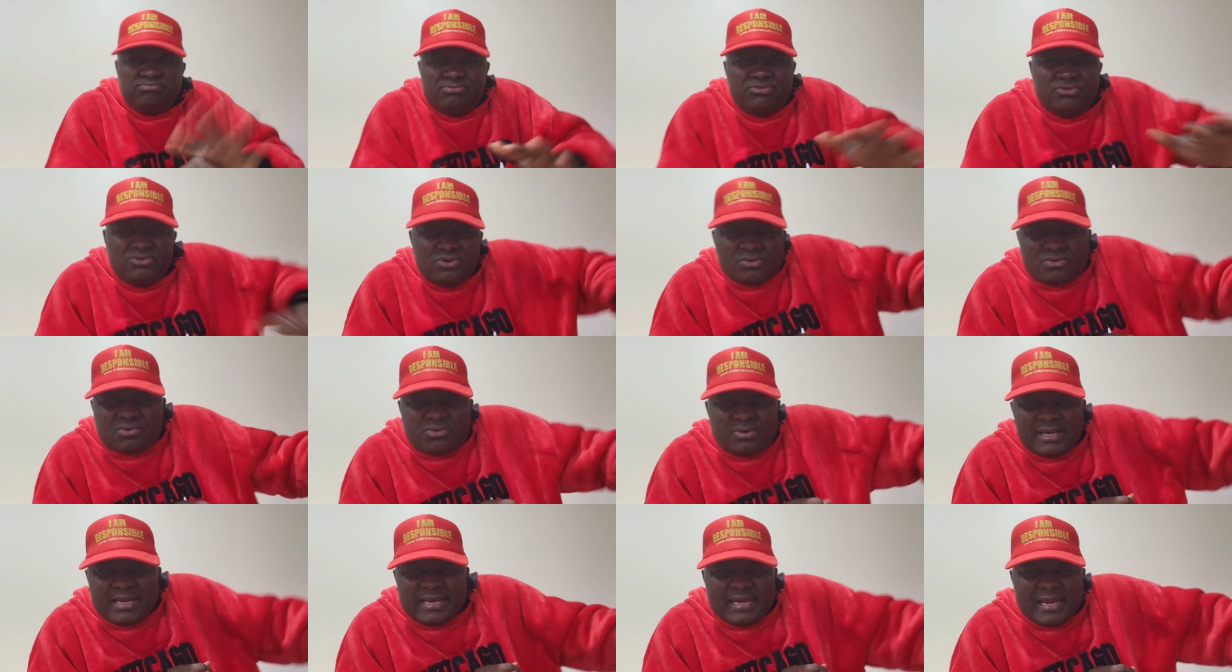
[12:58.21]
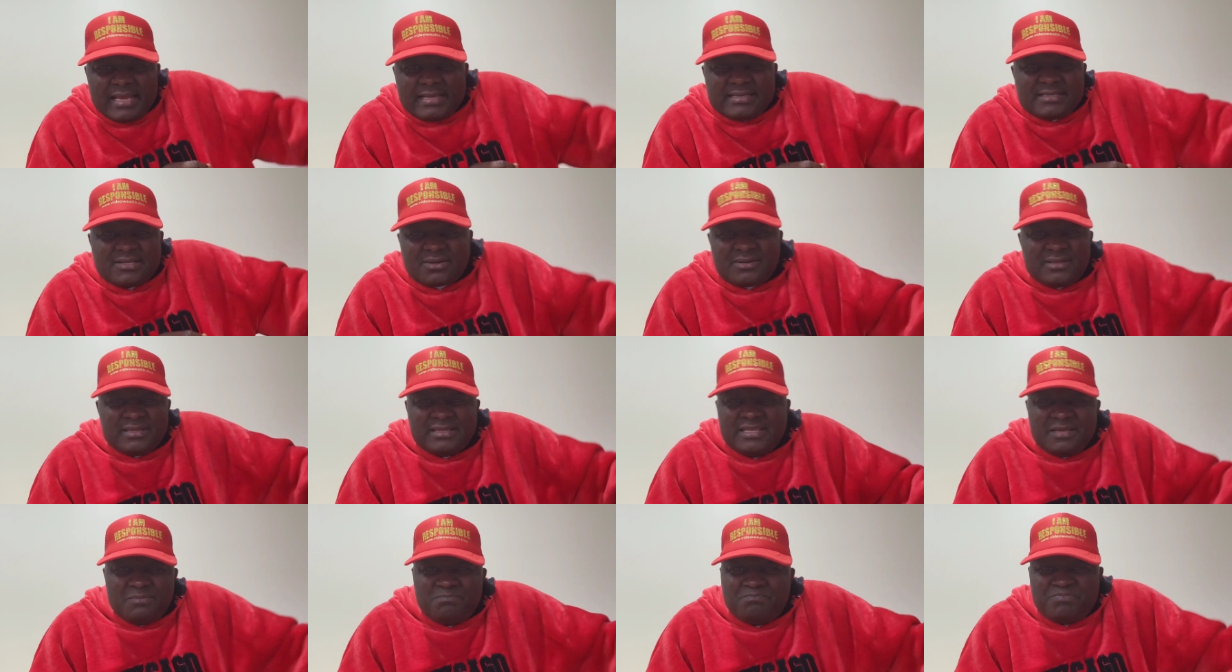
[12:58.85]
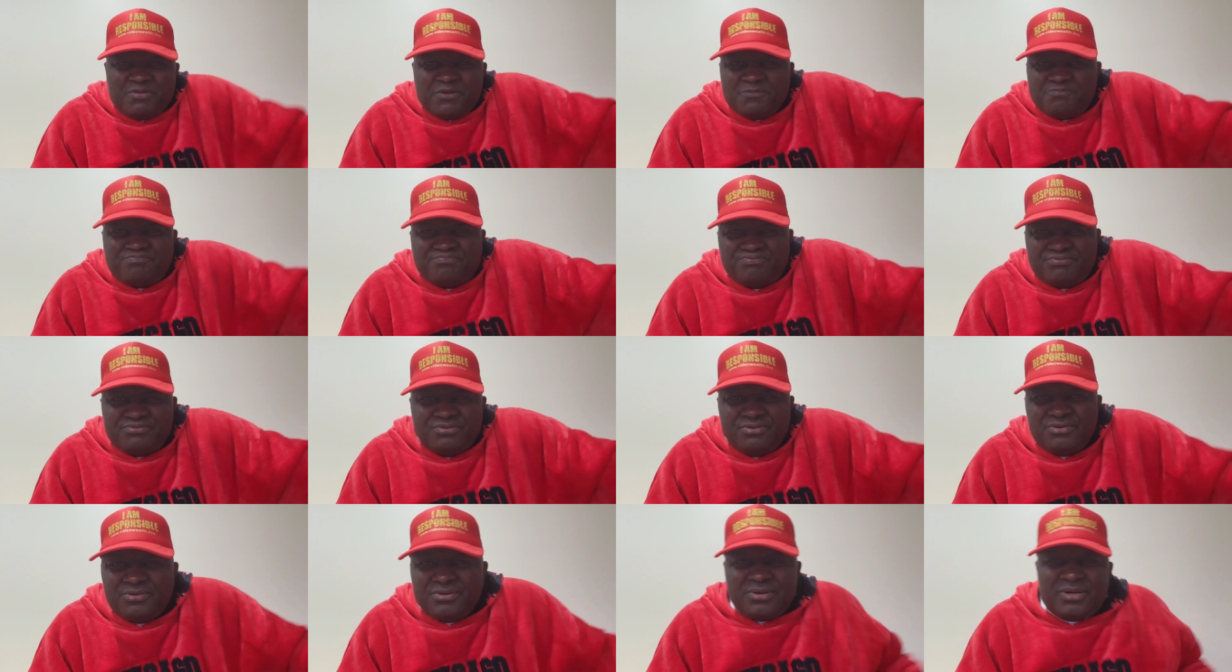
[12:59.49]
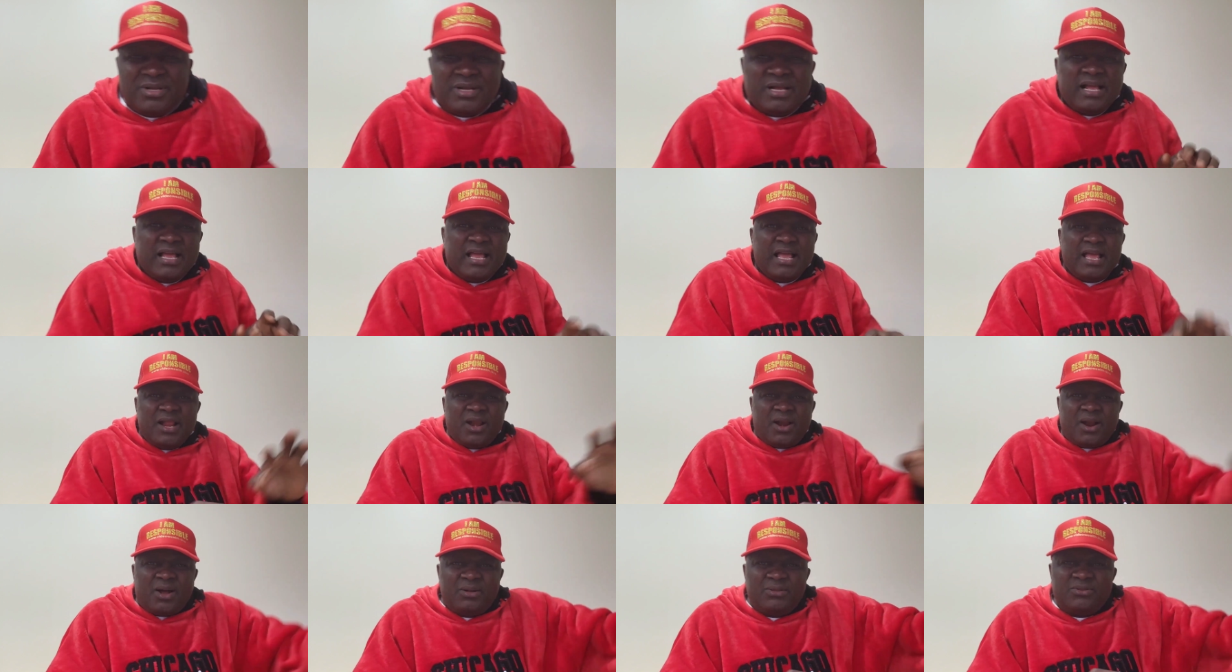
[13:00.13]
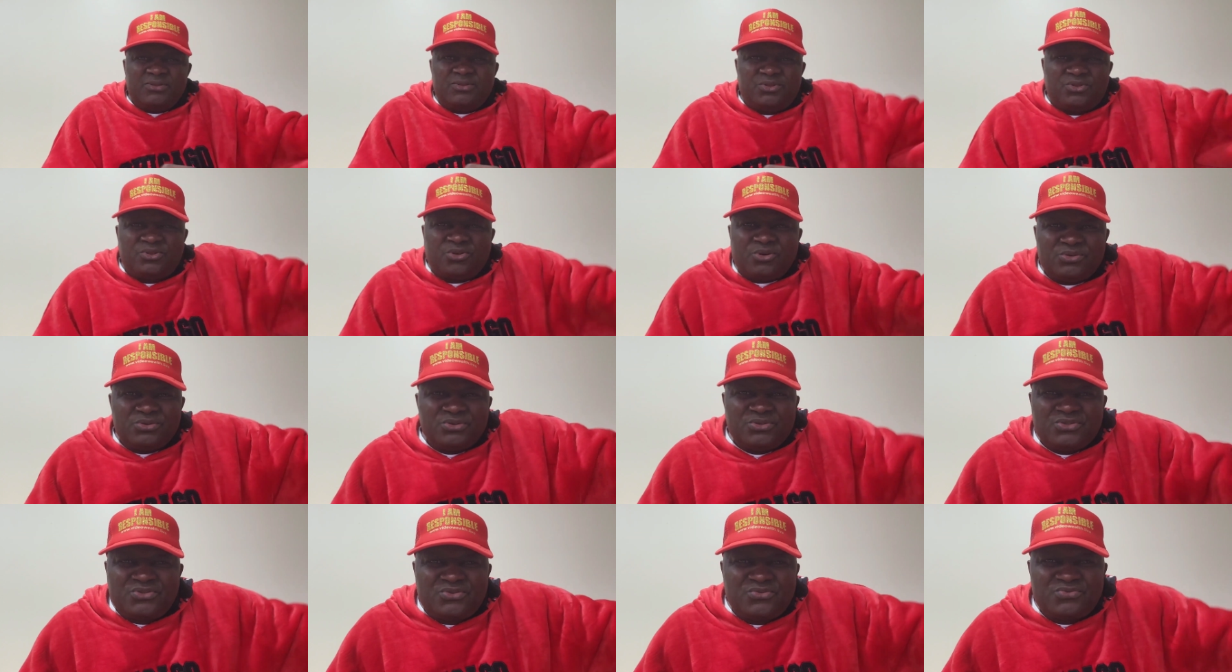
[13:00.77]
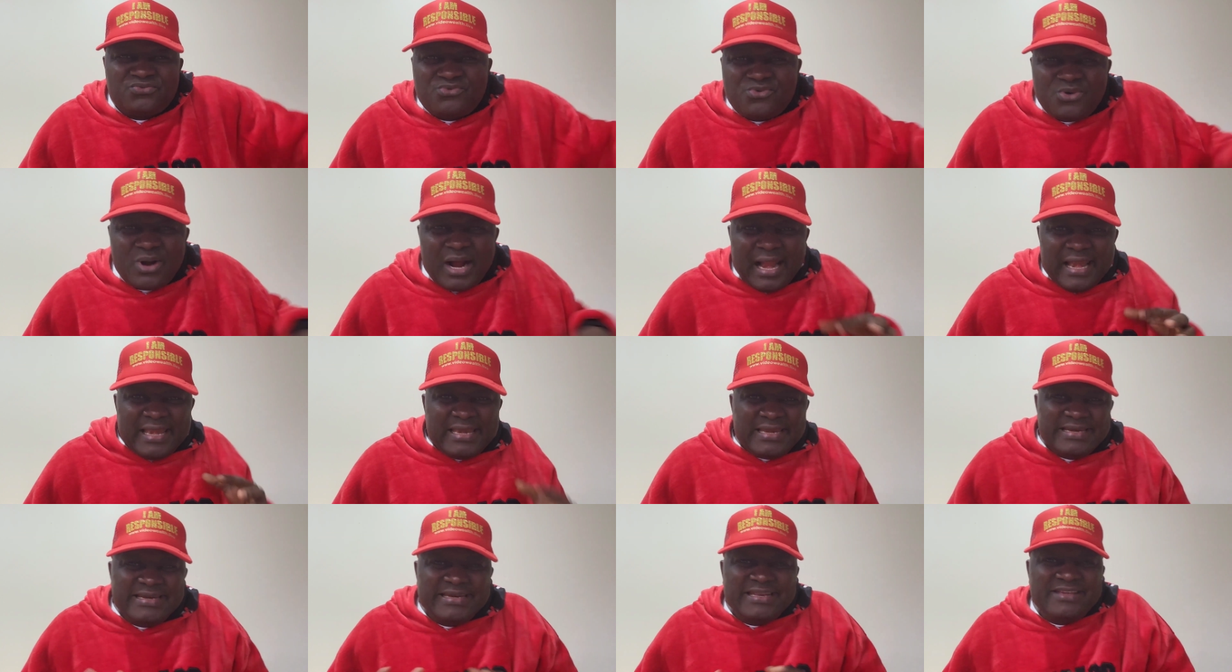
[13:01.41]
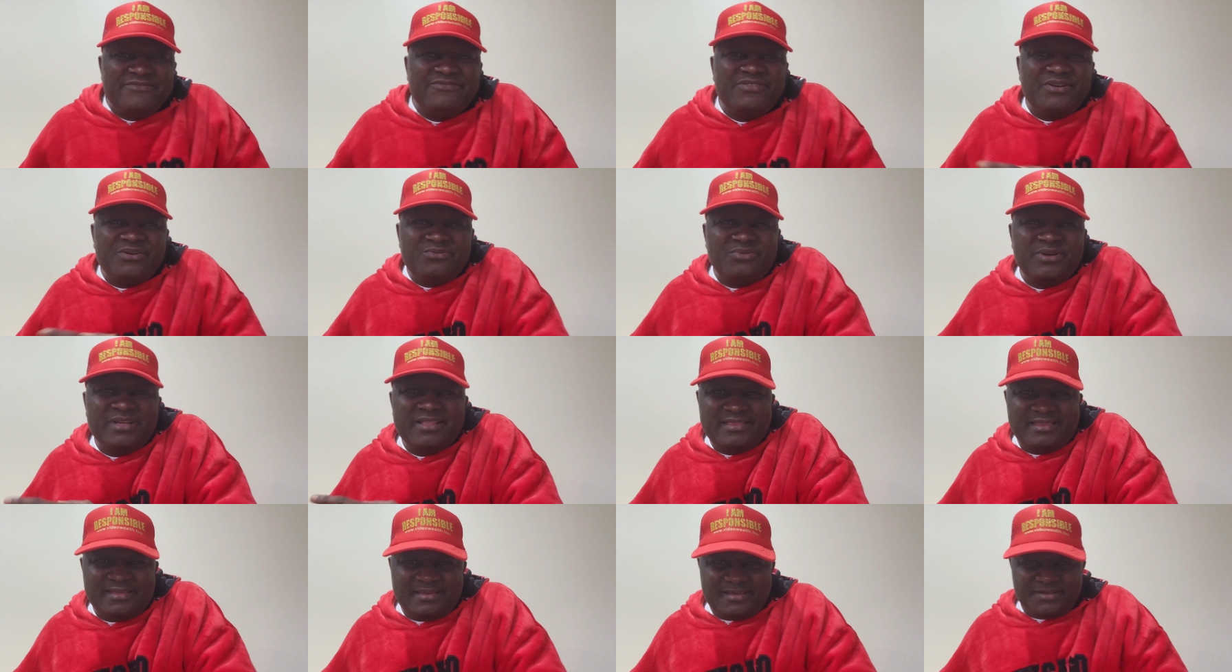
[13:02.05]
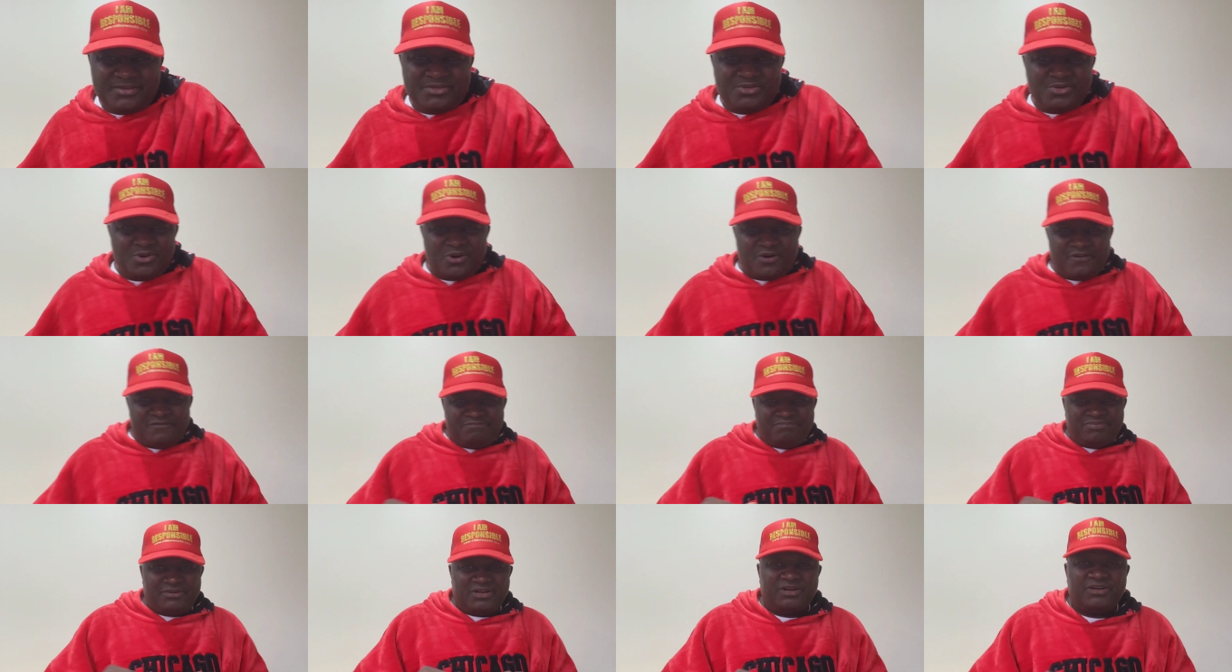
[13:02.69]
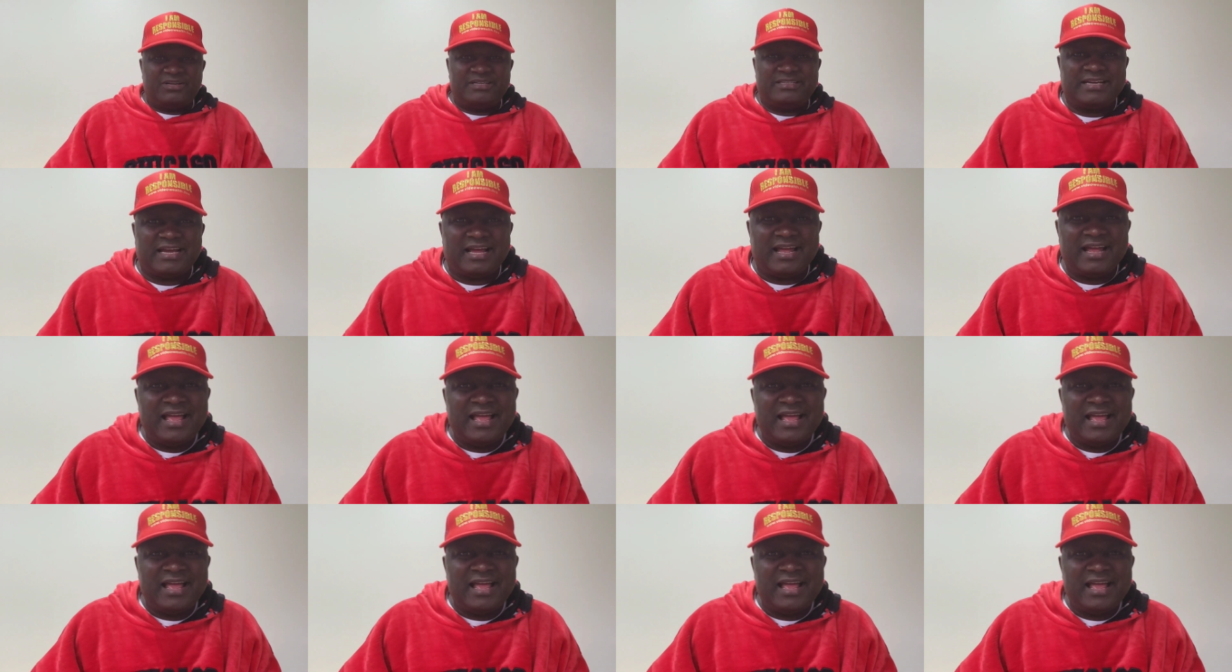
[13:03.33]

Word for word: Look less on the people, on those who are living with the issue of blood.